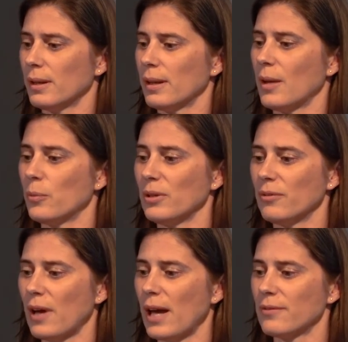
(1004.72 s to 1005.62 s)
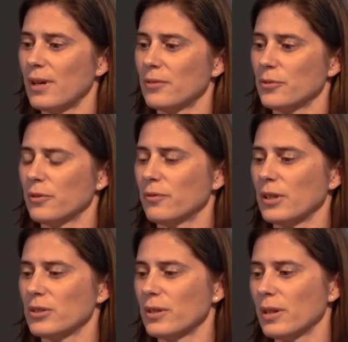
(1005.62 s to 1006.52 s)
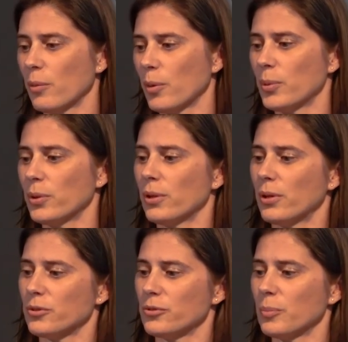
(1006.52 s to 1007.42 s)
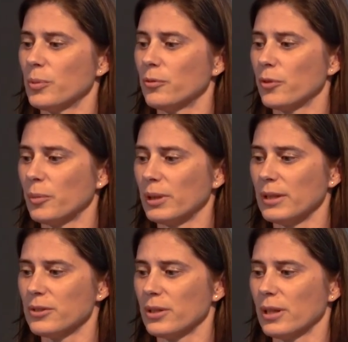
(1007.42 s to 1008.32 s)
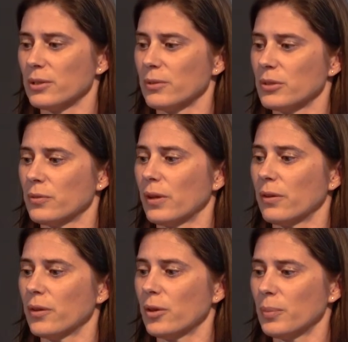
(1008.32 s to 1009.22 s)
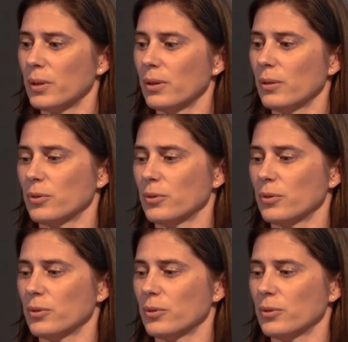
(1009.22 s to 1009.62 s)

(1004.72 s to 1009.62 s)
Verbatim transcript: At week five after infection, they were put on triple formulation antiretroviral therapy,